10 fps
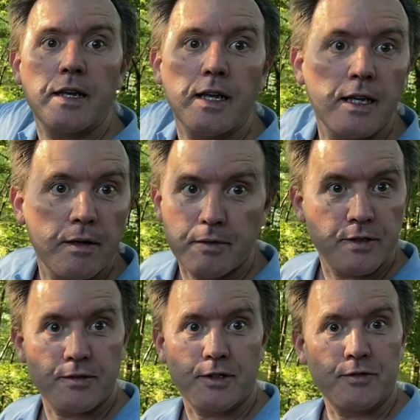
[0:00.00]
it was
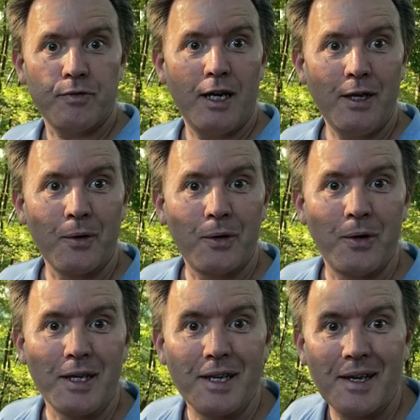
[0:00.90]
just really
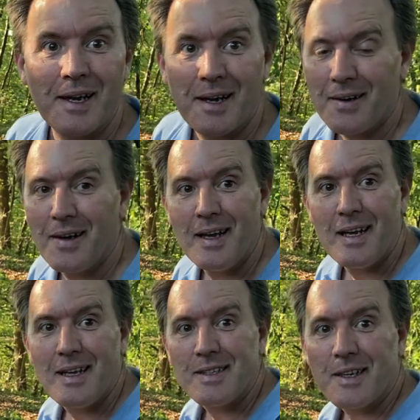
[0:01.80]
awkward, you know?
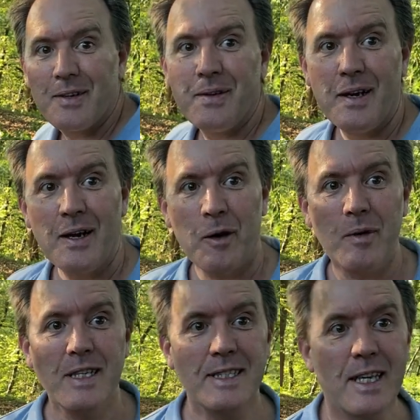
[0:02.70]
So I
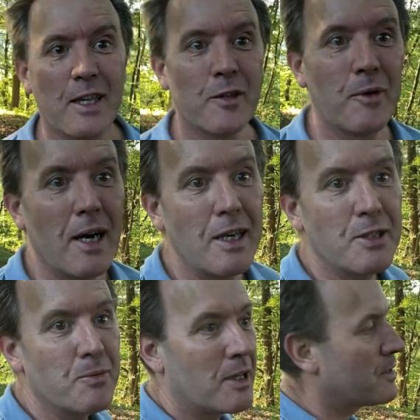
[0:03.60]
wanted to get the wireless one